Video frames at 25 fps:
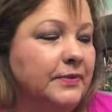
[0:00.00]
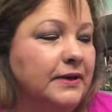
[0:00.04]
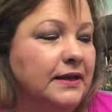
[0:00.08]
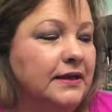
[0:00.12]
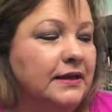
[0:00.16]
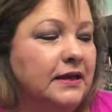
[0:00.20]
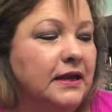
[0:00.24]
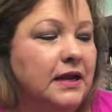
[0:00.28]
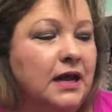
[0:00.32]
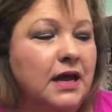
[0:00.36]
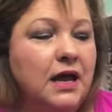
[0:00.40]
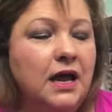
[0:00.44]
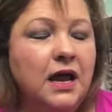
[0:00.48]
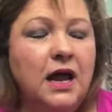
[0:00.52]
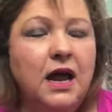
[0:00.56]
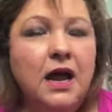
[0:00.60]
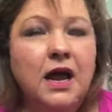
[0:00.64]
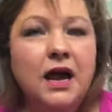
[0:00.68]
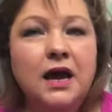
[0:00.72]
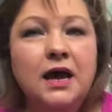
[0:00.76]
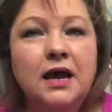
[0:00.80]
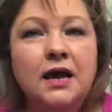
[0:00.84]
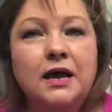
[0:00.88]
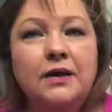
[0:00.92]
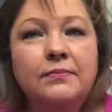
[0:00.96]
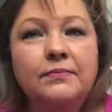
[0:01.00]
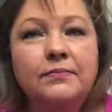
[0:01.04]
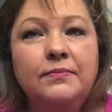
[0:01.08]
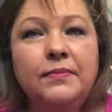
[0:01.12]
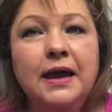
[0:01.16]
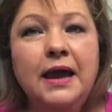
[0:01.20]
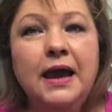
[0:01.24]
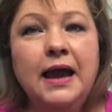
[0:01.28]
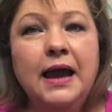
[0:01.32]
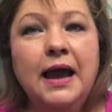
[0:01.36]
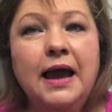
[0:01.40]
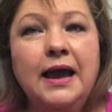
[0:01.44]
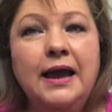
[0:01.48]
But um,
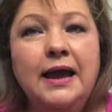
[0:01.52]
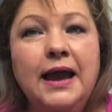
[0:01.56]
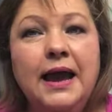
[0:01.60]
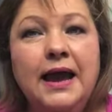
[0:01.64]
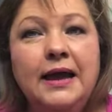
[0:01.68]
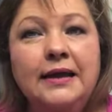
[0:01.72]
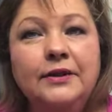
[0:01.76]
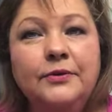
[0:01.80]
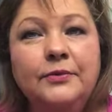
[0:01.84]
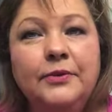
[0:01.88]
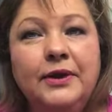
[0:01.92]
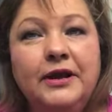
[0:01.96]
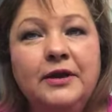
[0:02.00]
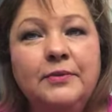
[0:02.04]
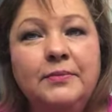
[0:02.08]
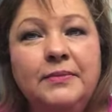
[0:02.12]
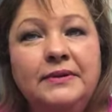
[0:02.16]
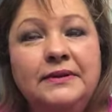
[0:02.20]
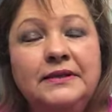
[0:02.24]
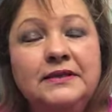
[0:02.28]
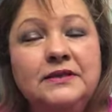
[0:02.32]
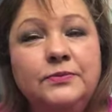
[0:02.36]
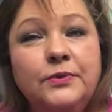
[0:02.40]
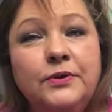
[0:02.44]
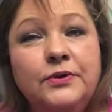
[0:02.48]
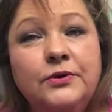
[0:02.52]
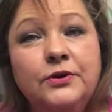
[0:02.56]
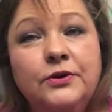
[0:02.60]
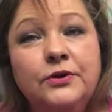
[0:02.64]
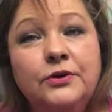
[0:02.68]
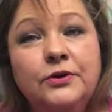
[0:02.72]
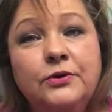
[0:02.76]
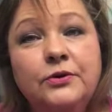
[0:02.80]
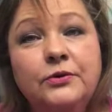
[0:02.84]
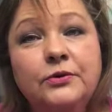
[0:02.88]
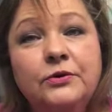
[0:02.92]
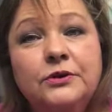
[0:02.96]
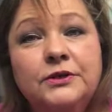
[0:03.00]
I highly recommend this, whether you're
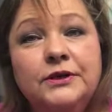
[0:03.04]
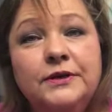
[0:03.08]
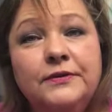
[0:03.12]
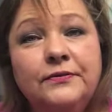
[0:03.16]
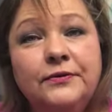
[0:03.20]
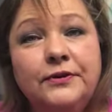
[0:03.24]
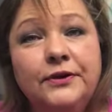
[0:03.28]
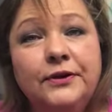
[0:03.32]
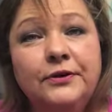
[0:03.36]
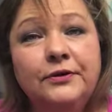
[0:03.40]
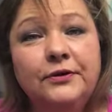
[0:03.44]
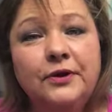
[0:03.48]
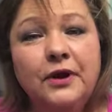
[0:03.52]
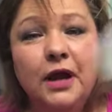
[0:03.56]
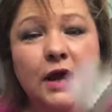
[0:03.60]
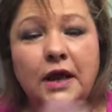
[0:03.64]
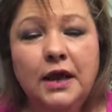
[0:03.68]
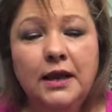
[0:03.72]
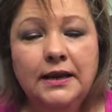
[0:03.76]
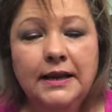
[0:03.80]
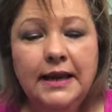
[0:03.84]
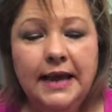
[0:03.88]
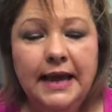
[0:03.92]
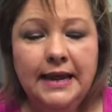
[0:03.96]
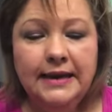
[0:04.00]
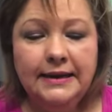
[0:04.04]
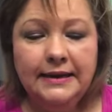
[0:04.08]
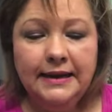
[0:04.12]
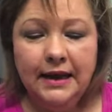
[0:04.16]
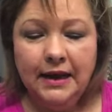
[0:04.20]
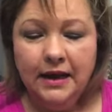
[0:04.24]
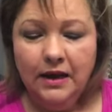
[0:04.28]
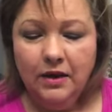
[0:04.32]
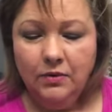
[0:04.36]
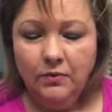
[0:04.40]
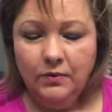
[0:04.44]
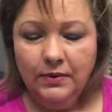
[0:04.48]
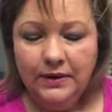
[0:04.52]
cruelty free or not.
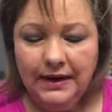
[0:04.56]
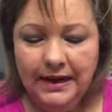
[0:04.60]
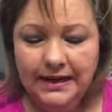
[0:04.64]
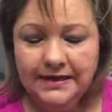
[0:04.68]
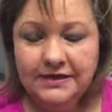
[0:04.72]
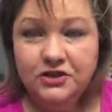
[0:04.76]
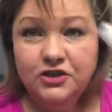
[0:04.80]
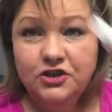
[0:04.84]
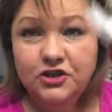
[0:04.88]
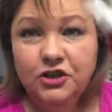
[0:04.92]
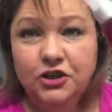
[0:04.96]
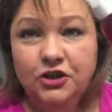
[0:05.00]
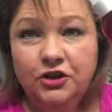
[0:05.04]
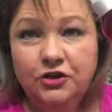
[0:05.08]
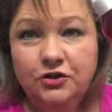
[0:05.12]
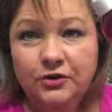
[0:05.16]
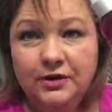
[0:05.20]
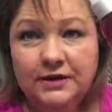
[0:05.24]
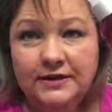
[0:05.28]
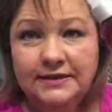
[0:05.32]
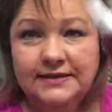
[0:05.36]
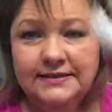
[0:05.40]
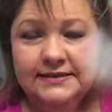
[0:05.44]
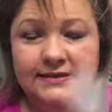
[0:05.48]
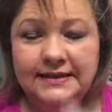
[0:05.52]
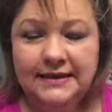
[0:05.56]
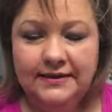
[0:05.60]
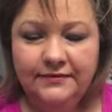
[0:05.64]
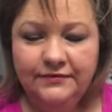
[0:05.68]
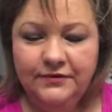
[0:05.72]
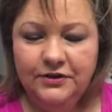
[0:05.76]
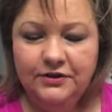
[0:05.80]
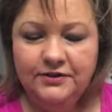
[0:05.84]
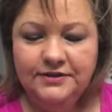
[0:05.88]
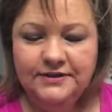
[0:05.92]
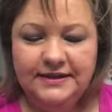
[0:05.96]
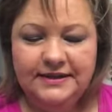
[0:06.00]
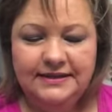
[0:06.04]
Now, what I do instead of
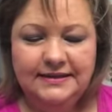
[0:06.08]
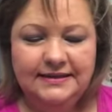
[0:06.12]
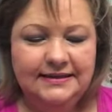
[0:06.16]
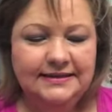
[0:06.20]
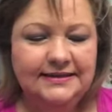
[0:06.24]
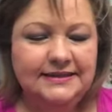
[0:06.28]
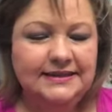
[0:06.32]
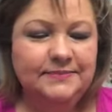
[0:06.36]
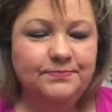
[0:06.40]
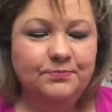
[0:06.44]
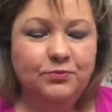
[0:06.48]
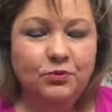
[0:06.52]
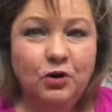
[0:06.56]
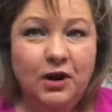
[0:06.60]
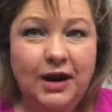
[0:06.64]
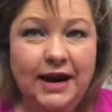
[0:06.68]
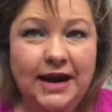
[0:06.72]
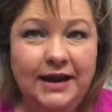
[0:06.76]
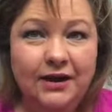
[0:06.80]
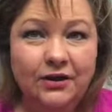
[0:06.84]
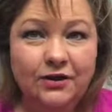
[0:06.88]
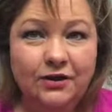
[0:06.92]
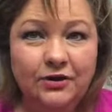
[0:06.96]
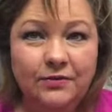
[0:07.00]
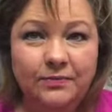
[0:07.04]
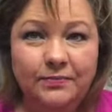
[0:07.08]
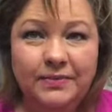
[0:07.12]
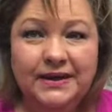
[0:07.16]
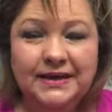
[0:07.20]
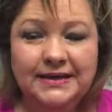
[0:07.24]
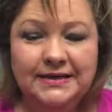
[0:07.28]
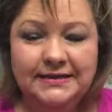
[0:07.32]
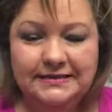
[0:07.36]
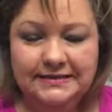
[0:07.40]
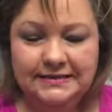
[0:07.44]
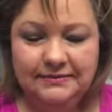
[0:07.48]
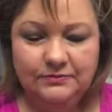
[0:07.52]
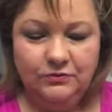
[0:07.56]
using the sprayer,
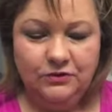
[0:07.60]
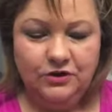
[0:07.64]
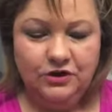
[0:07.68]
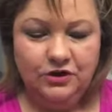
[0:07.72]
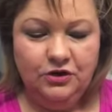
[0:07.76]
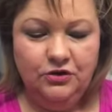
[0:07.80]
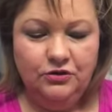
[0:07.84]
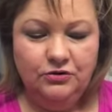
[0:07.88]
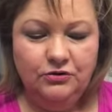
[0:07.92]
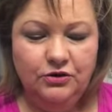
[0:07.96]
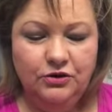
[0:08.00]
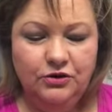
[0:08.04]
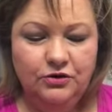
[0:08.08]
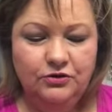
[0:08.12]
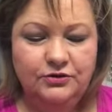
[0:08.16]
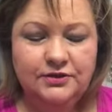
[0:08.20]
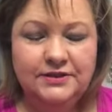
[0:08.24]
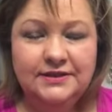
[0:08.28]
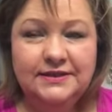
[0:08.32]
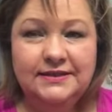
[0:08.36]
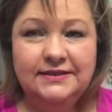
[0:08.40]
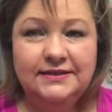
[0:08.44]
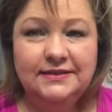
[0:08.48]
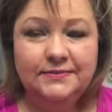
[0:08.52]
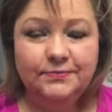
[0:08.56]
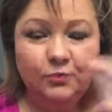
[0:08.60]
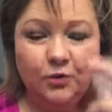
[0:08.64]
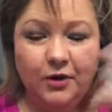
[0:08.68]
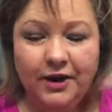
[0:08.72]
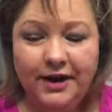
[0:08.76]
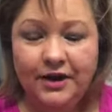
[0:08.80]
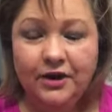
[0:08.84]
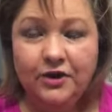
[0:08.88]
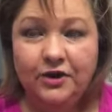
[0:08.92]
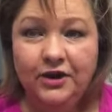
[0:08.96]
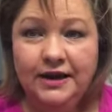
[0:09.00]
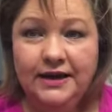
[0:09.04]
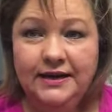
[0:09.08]
because when you use the
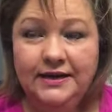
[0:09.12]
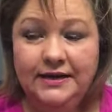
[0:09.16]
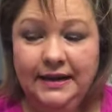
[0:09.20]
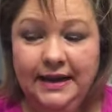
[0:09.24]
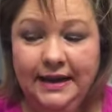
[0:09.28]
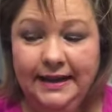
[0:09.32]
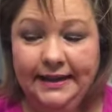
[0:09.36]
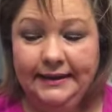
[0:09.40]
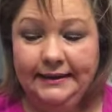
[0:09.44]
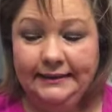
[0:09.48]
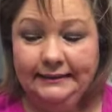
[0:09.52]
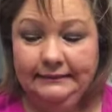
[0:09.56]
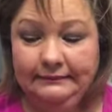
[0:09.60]
sprayer, it like